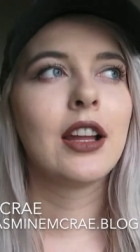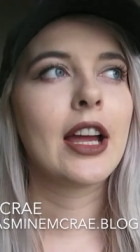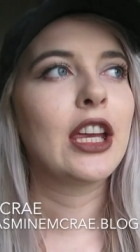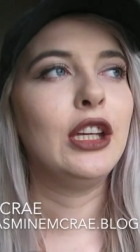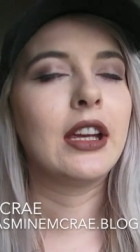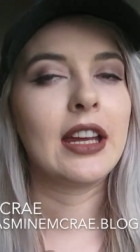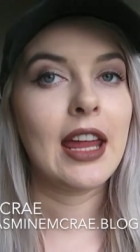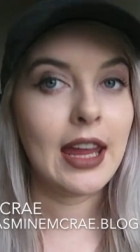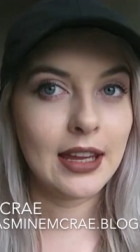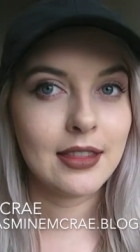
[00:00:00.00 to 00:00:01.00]
like you can
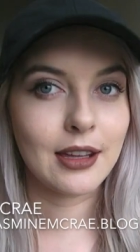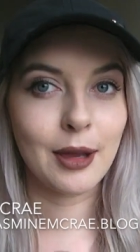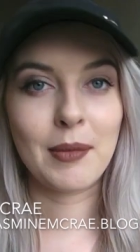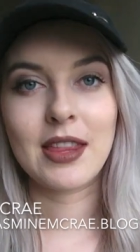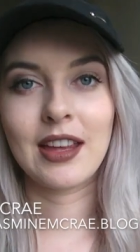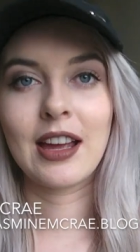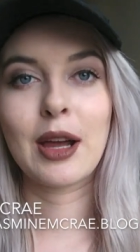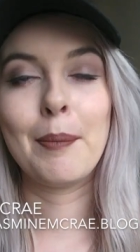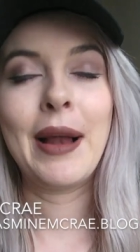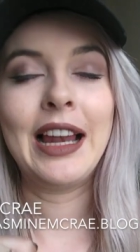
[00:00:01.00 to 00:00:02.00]
eat them. They're
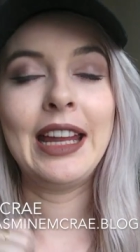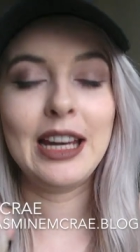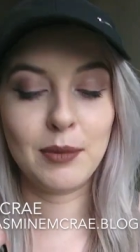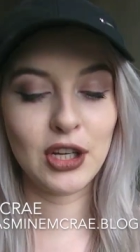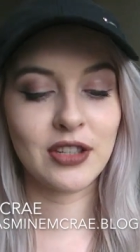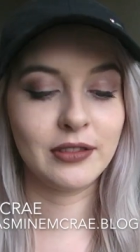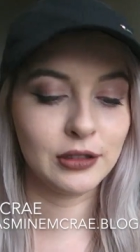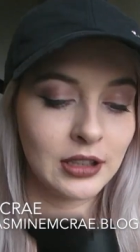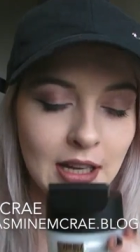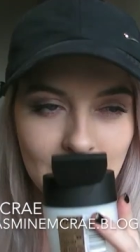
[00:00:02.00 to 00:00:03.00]
completely
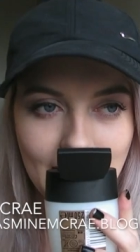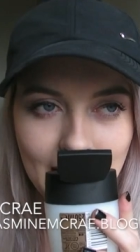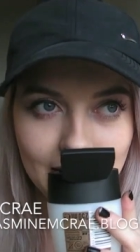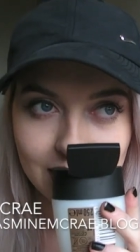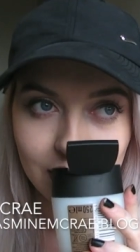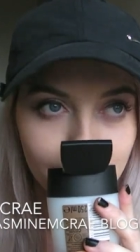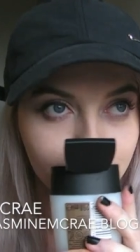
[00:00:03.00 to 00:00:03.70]
beautiful. And